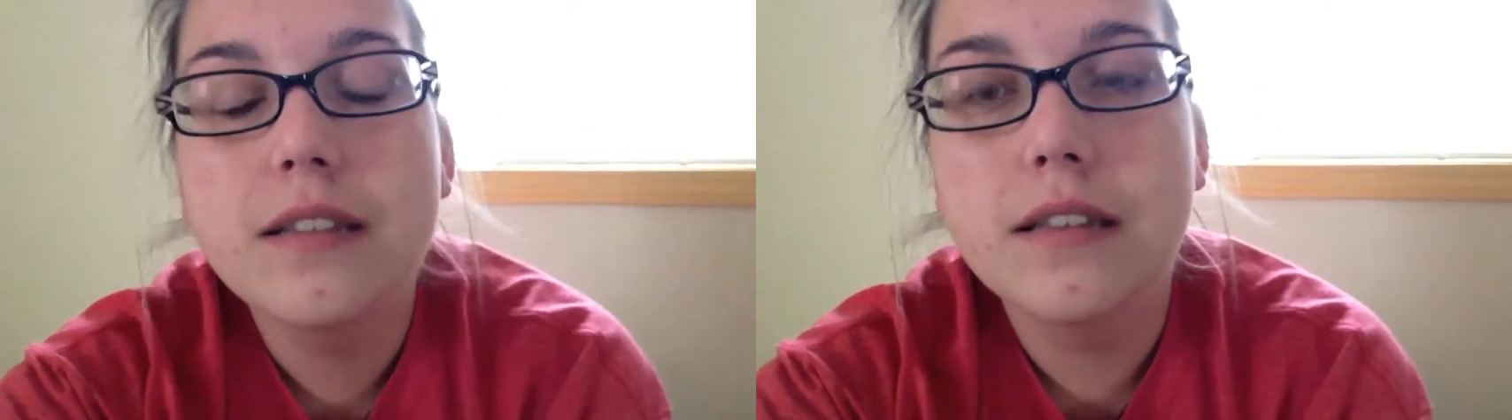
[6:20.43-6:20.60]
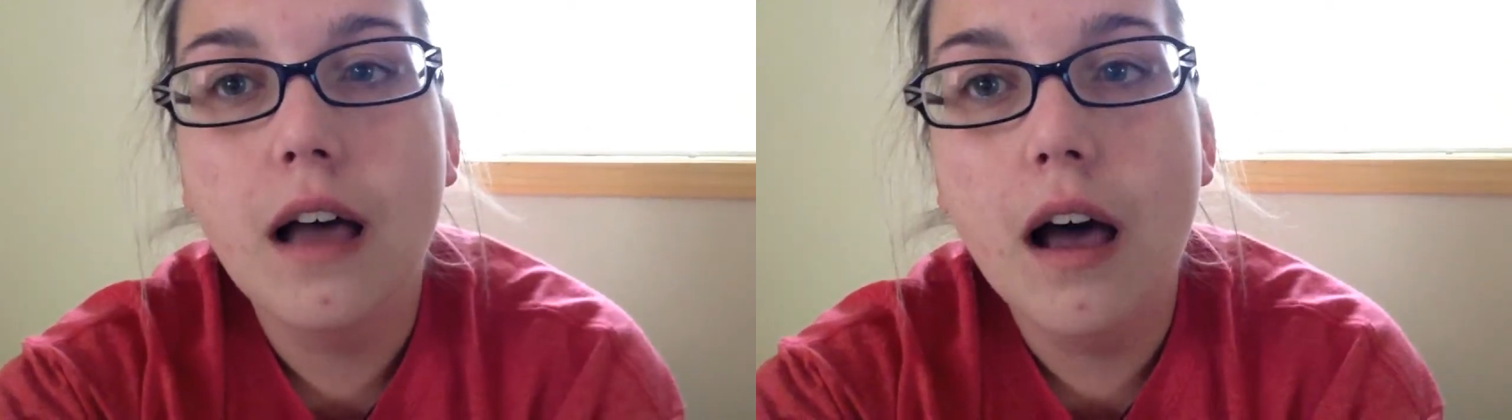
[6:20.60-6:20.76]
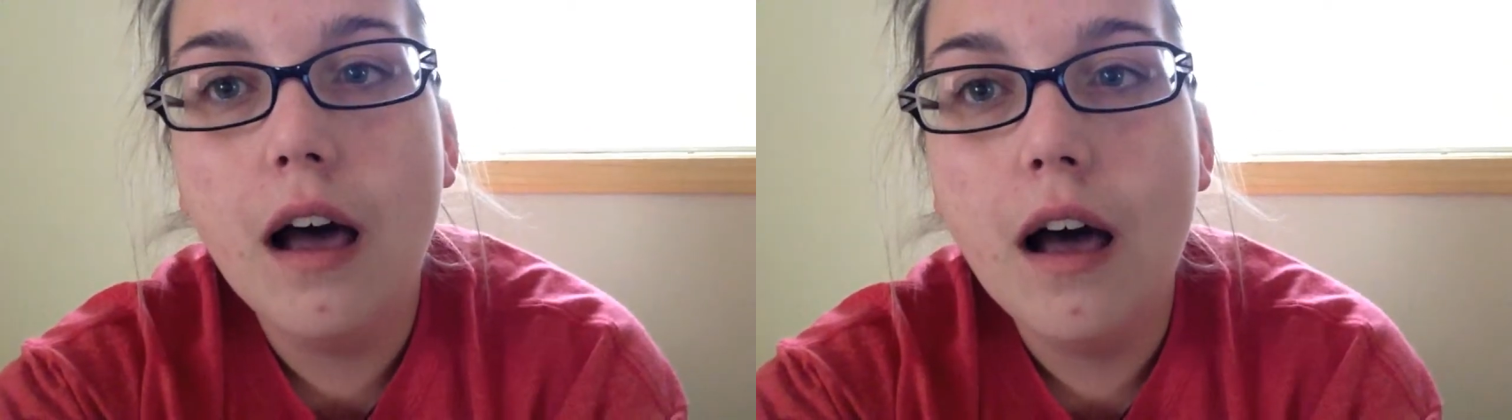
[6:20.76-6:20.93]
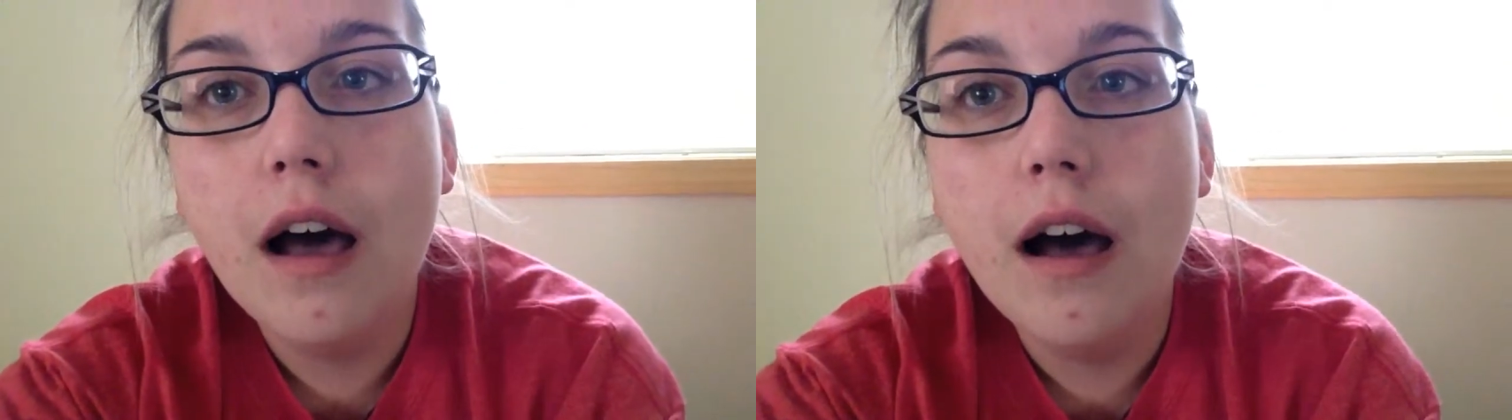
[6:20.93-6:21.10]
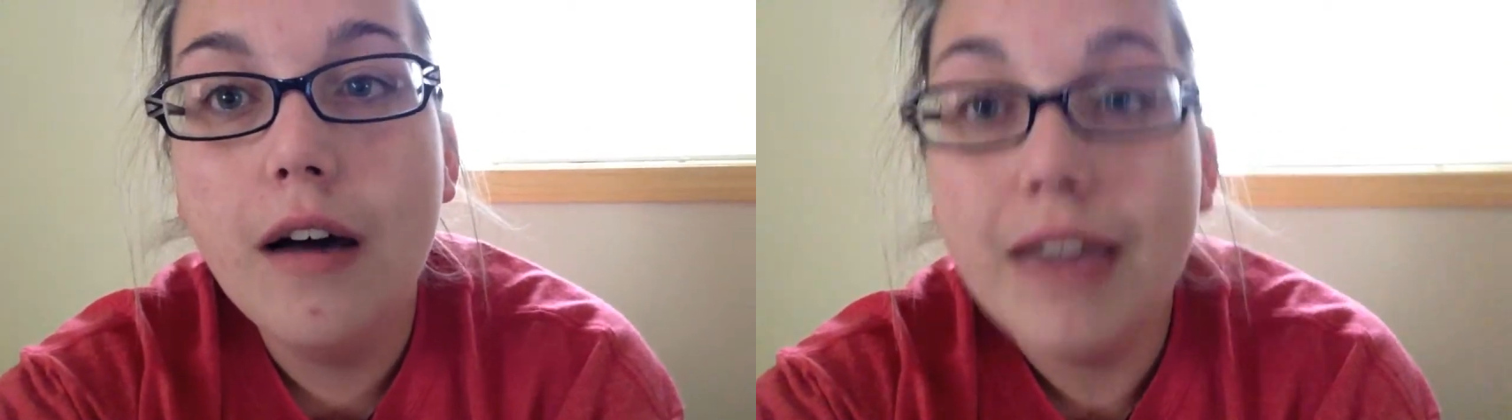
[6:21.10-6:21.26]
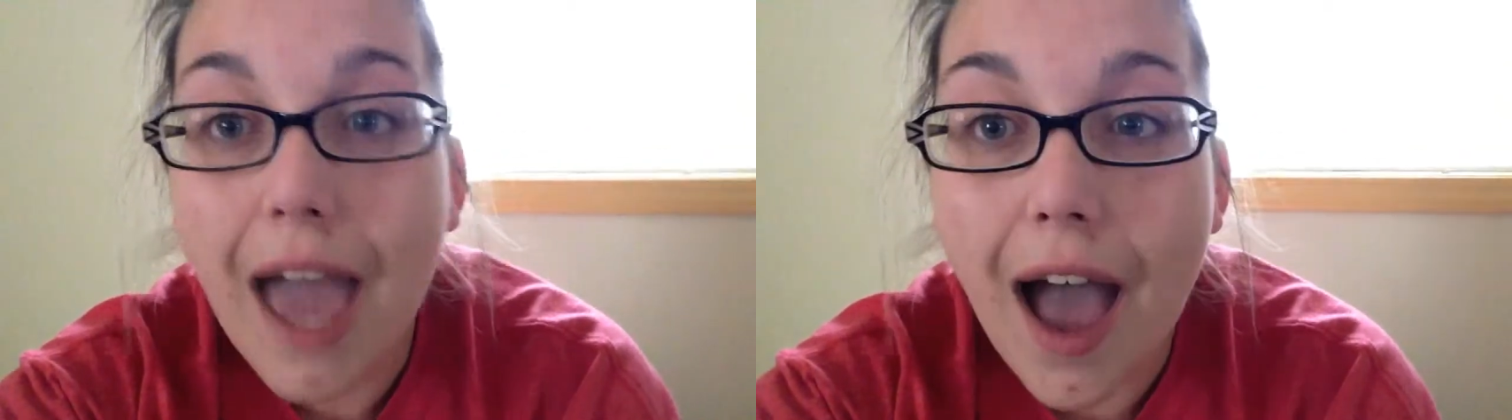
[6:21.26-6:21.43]

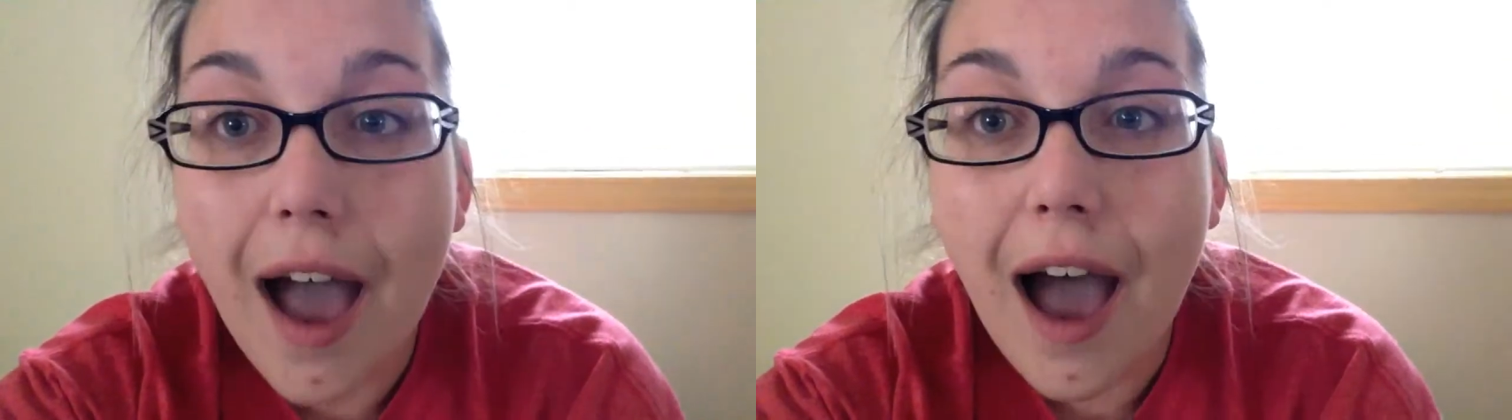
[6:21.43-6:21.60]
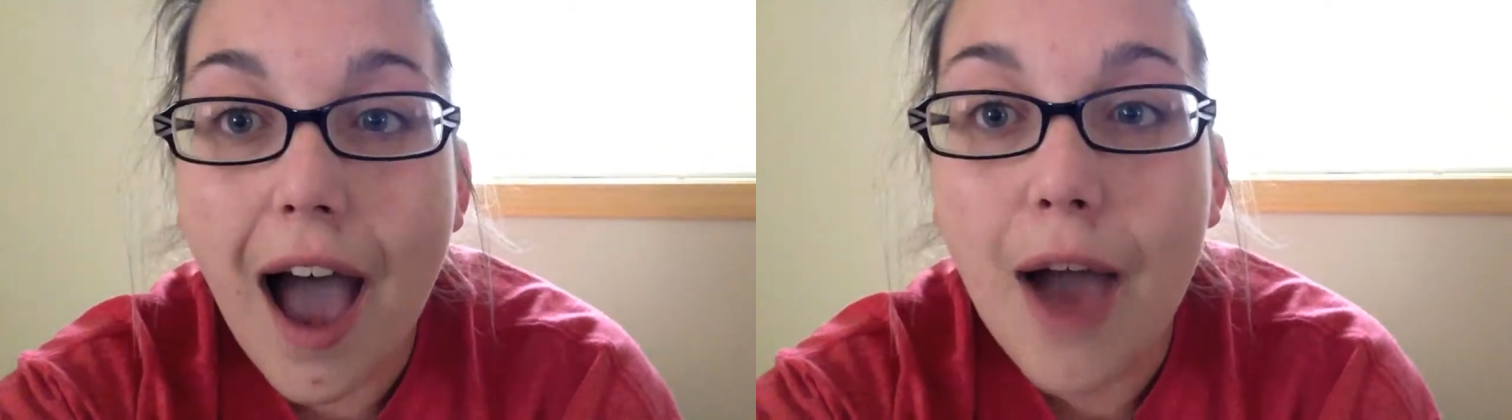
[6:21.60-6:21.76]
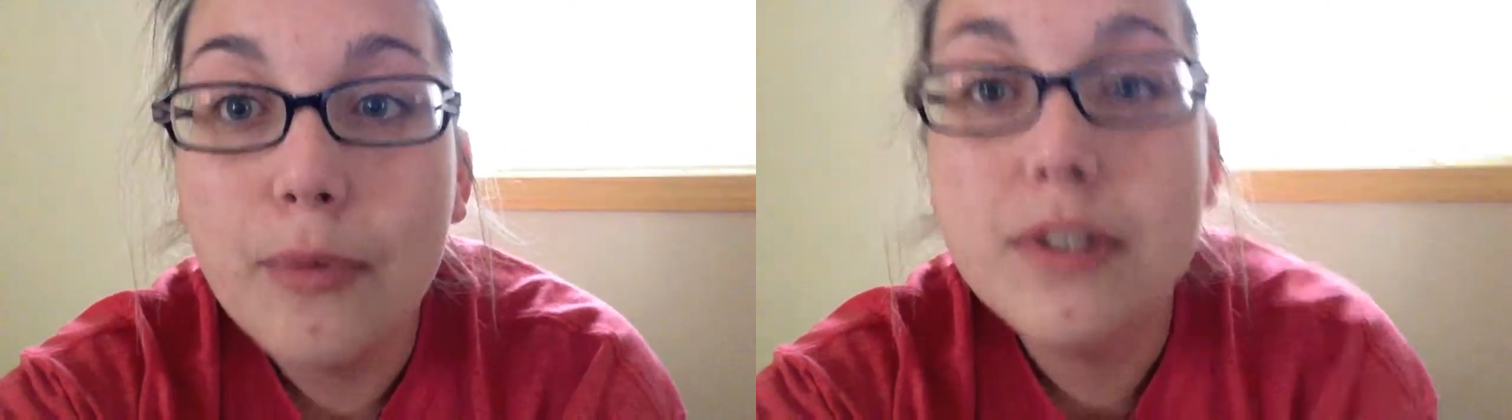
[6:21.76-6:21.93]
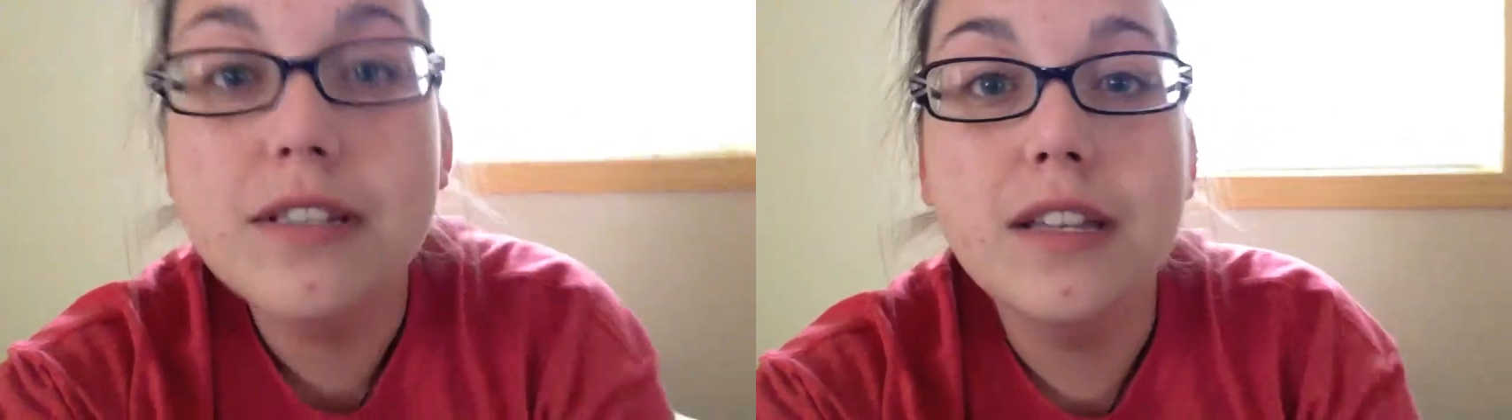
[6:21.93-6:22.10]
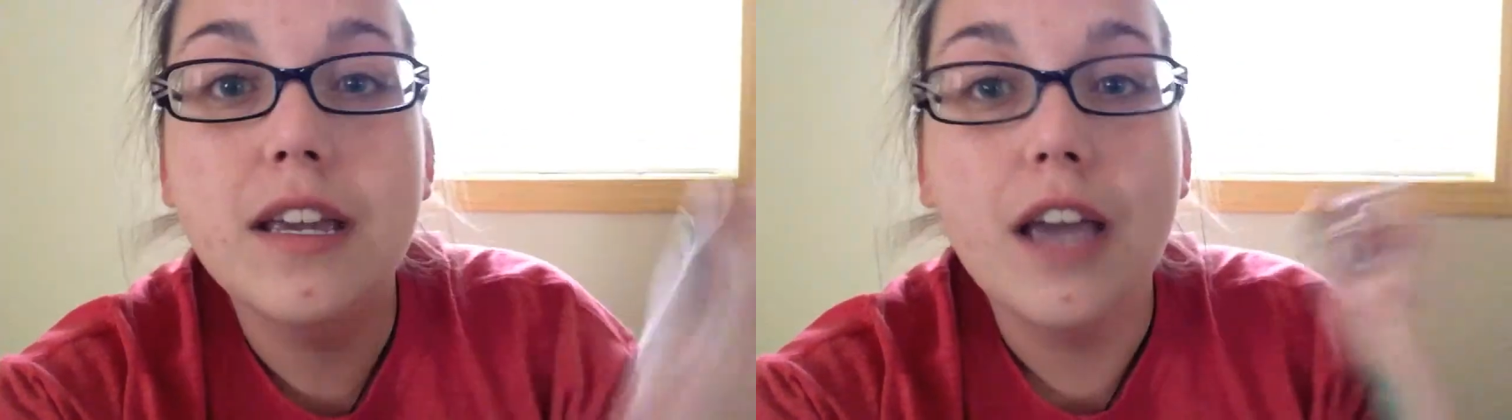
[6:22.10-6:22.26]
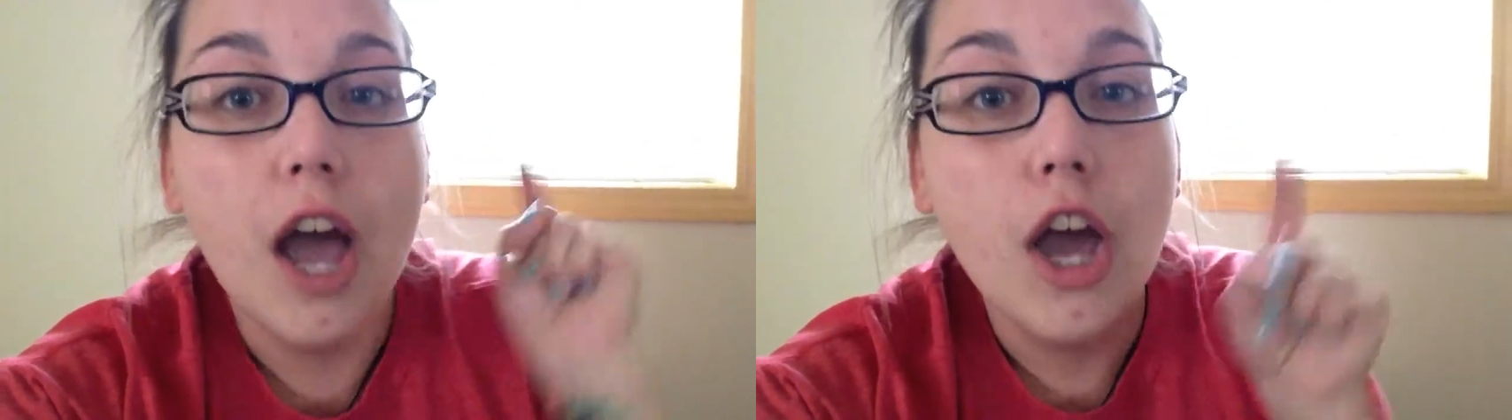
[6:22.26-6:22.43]
So, yeah, I will
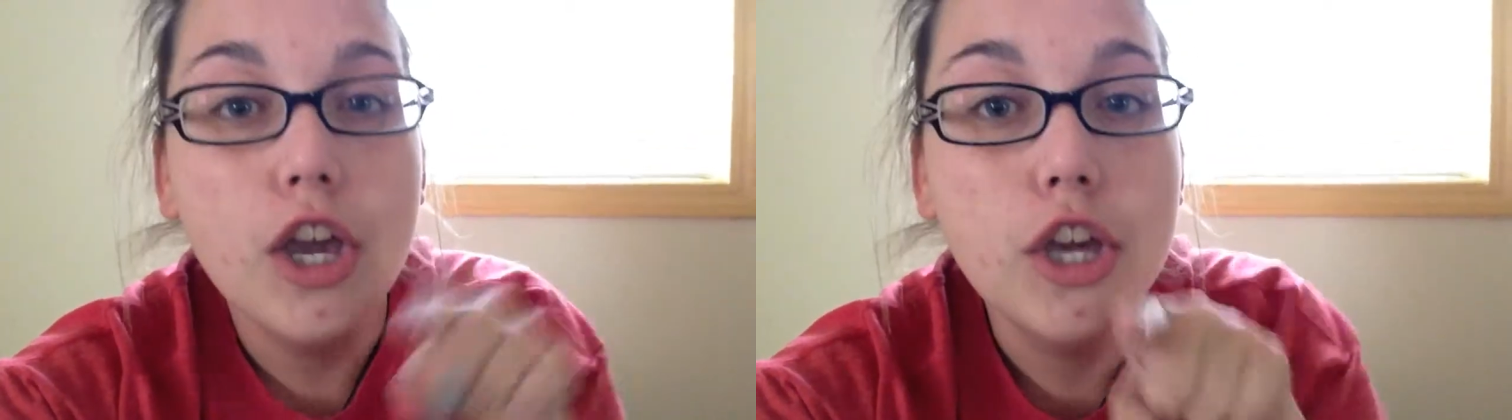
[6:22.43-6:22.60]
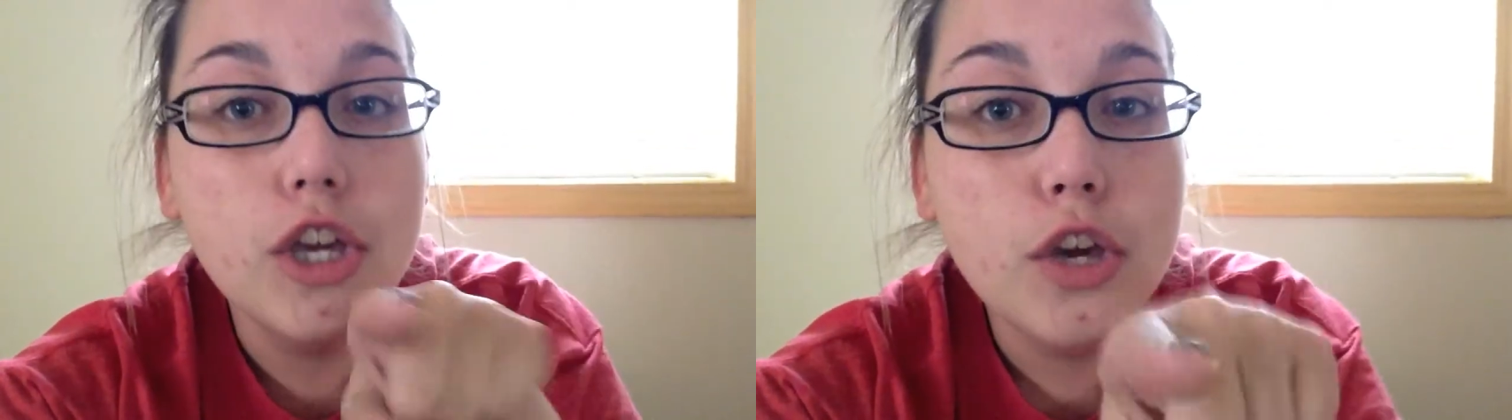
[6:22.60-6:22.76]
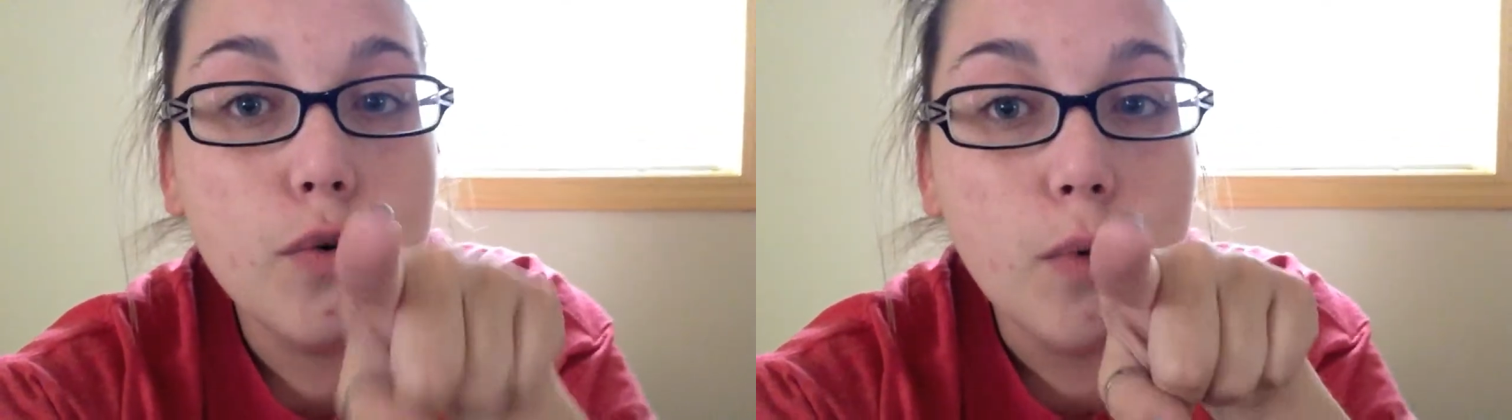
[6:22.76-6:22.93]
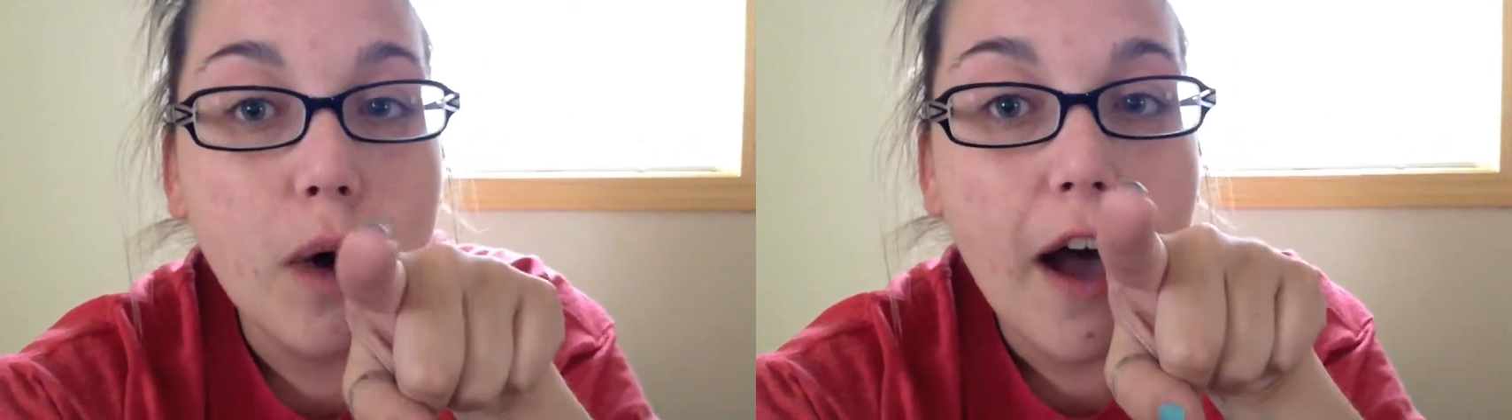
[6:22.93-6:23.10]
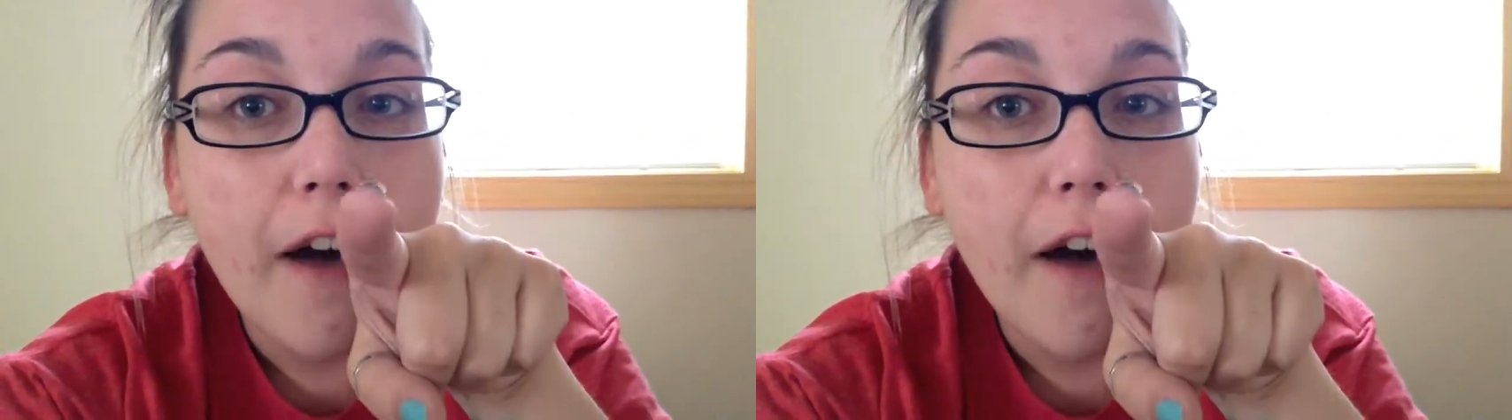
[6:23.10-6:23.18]
see you